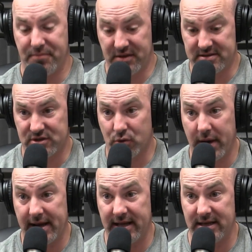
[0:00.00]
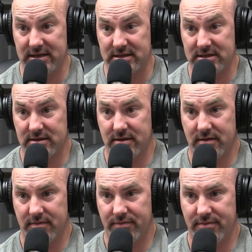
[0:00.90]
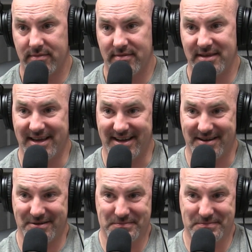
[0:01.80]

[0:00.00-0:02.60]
The ones this is the doing way it the walking. Is. Yeah.